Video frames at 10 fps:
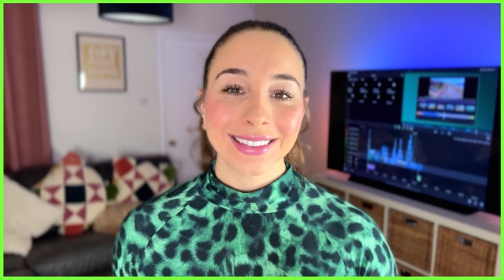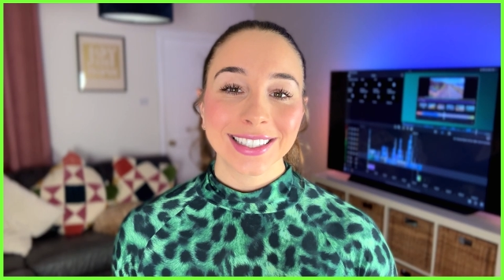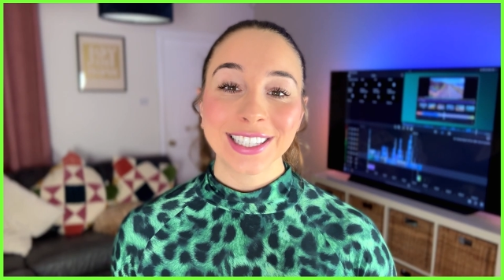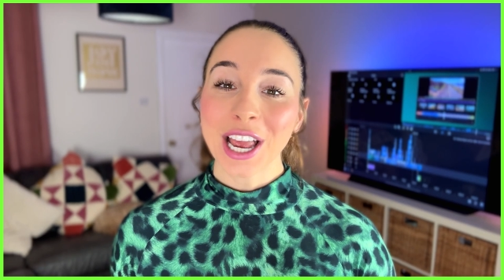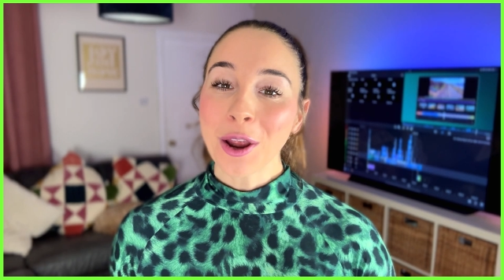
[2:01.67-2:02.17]

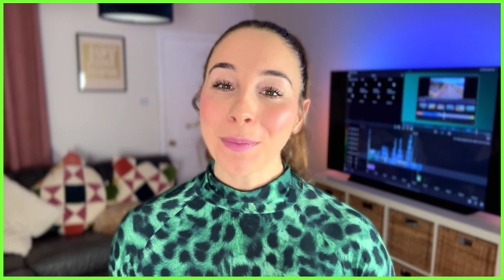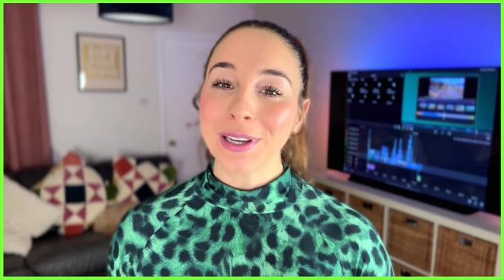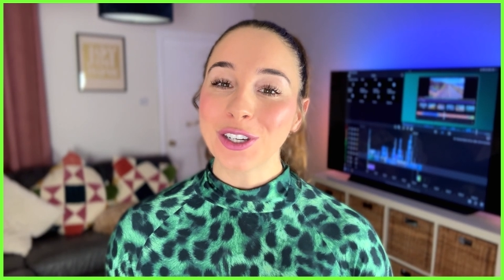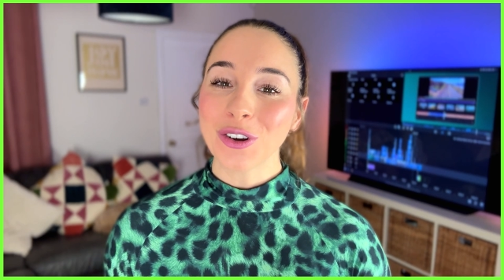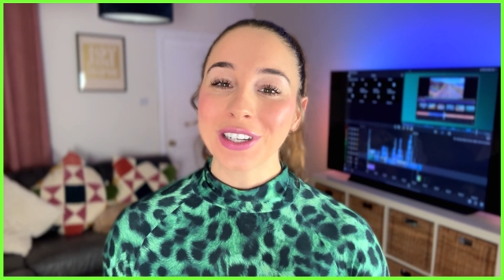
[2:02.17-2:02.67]
So
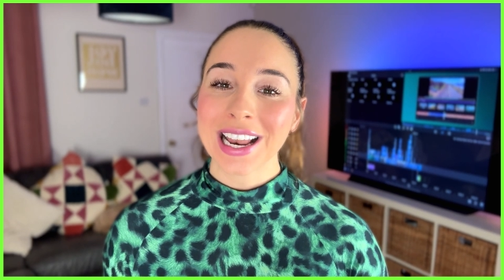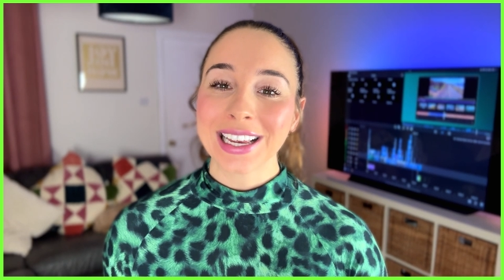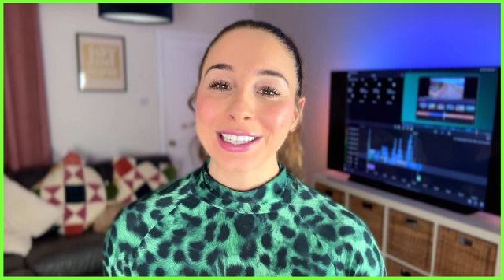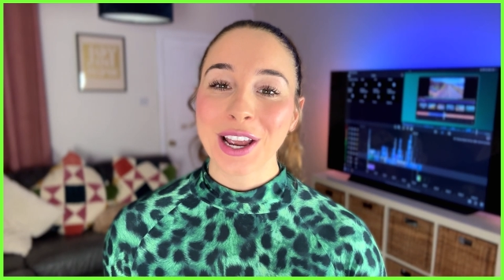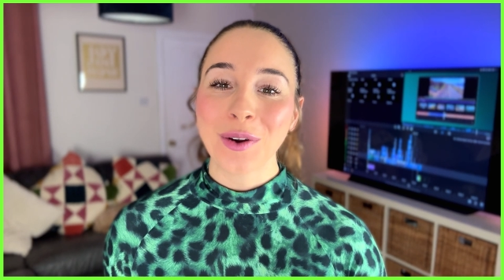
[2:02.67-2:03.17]
be sure to let
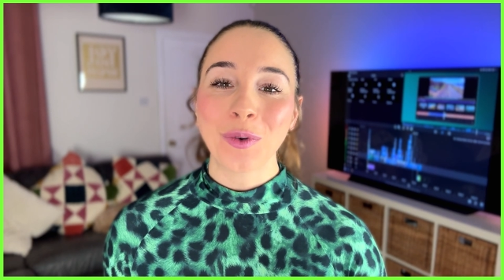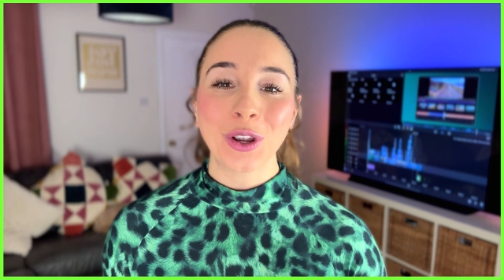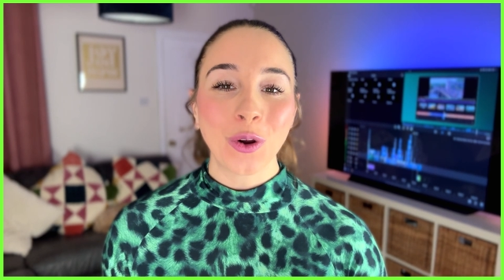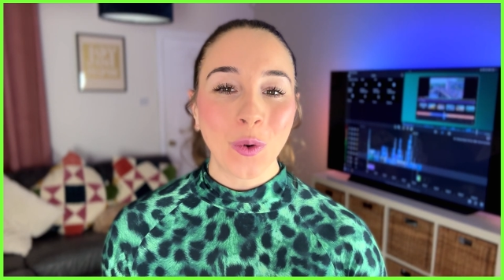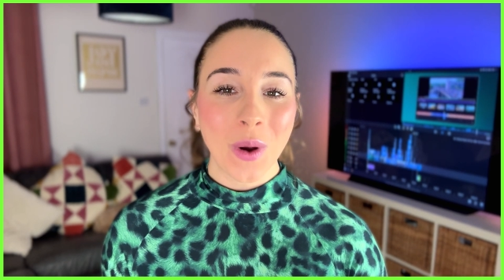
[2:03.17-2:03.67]
us know what
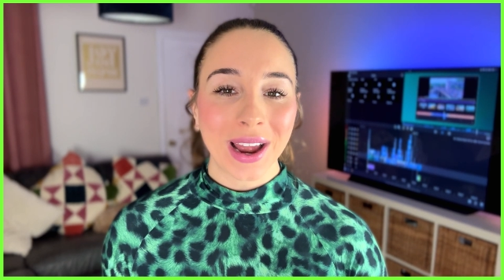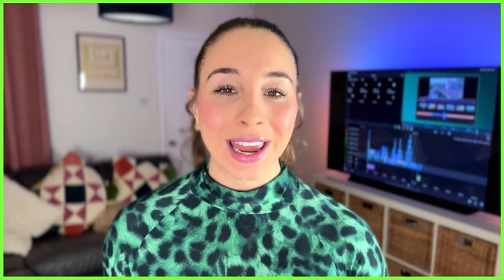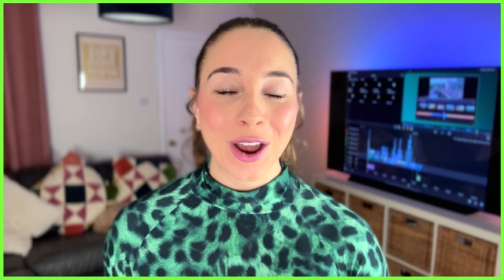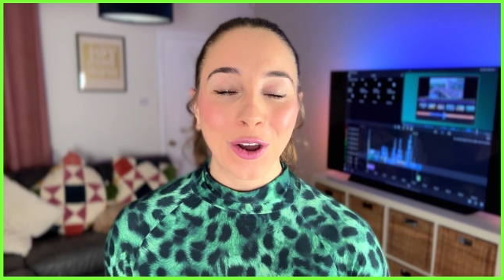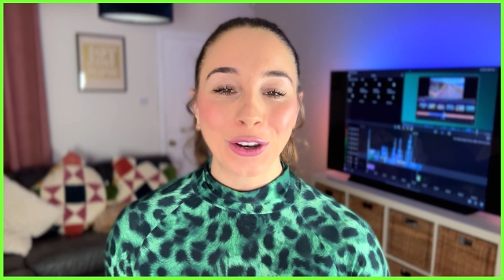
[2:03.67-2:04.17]
you're
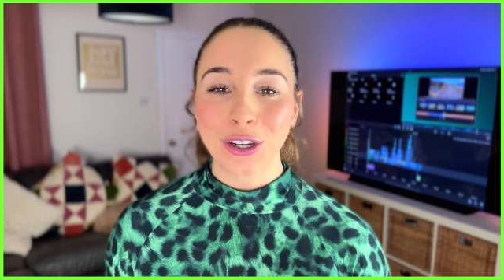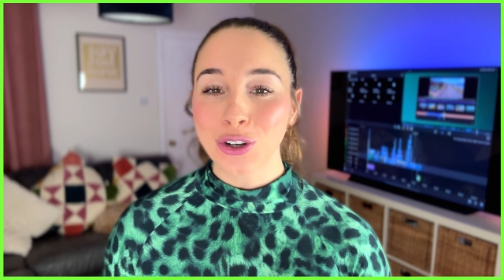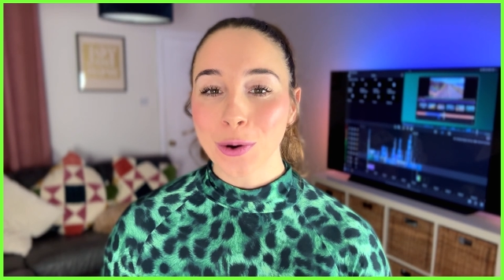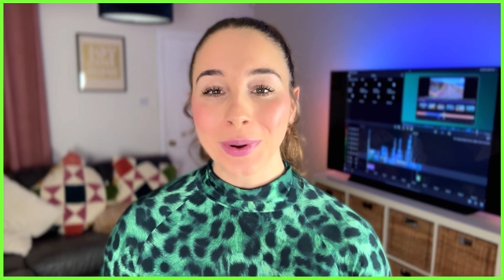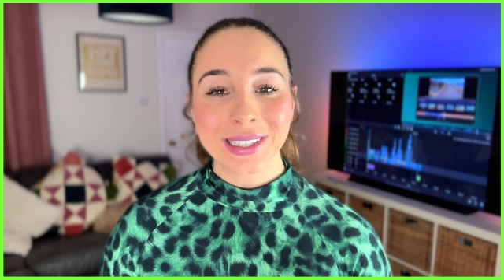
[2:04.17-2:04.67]
working on,
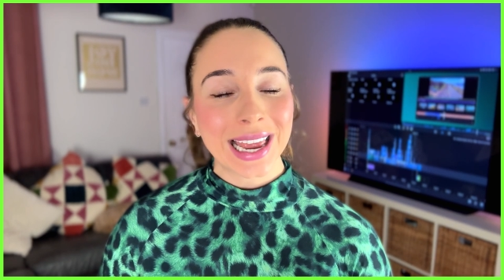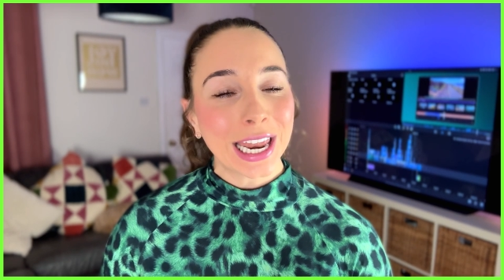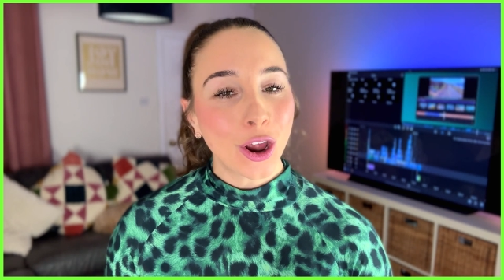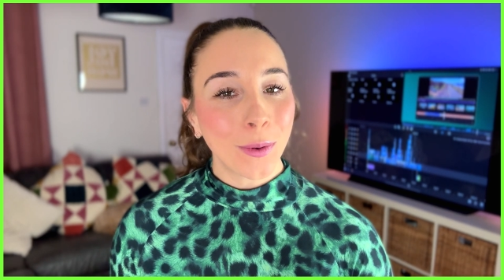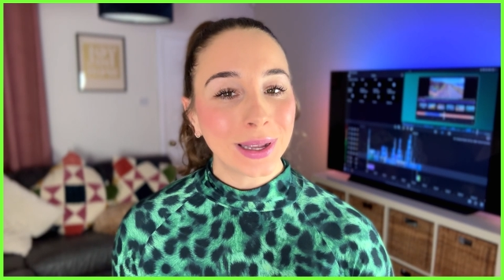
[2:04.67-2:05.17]
drop us
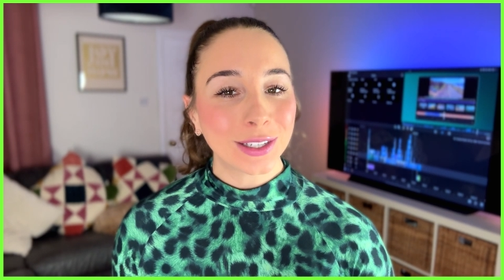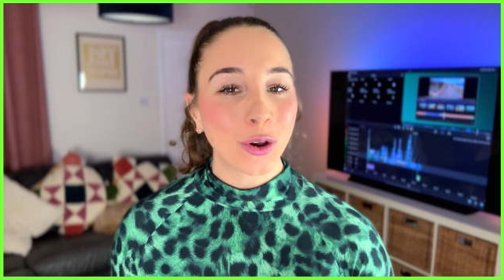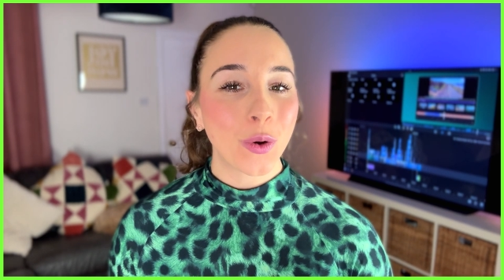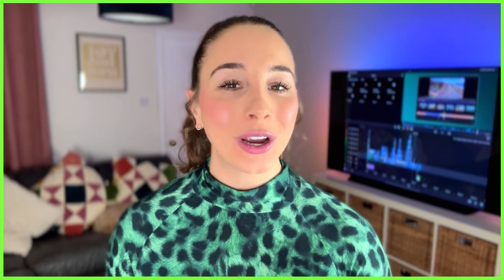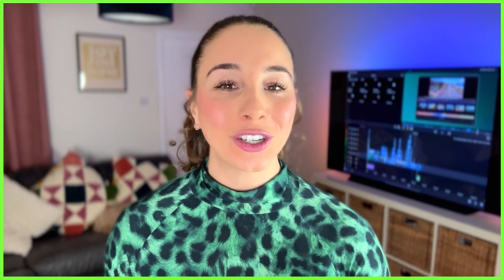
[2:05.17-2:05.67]
any comments
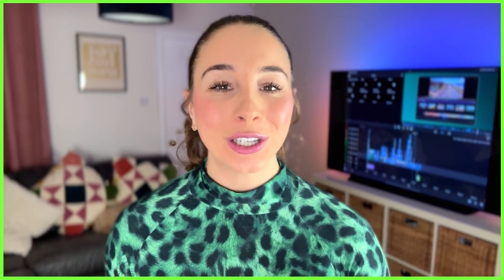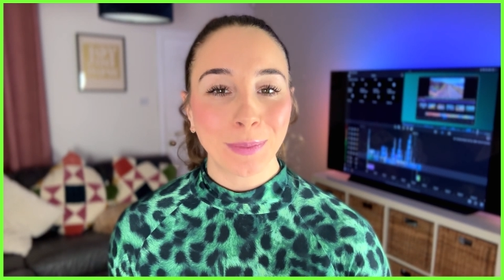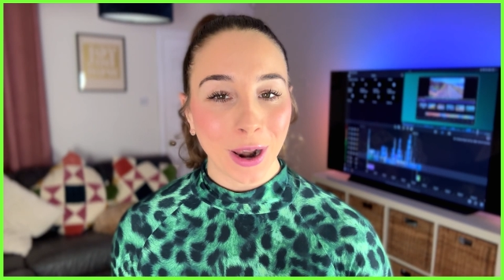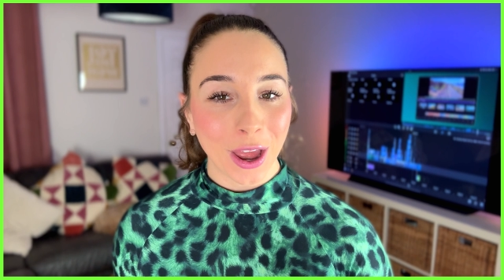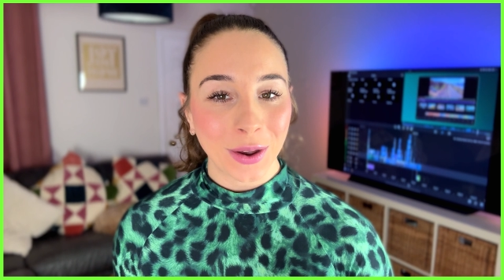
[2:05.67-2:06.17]
or questions
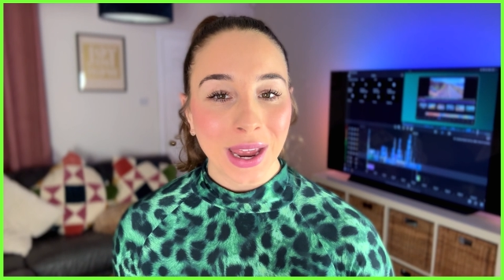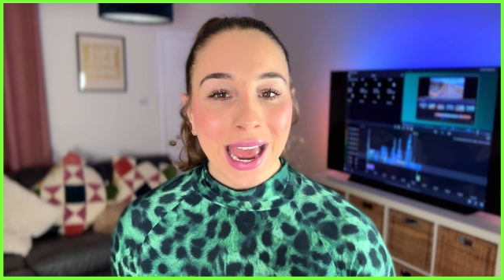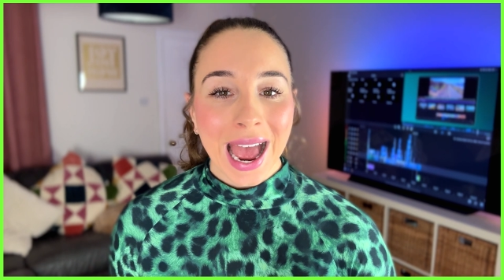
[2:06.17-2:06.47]
below,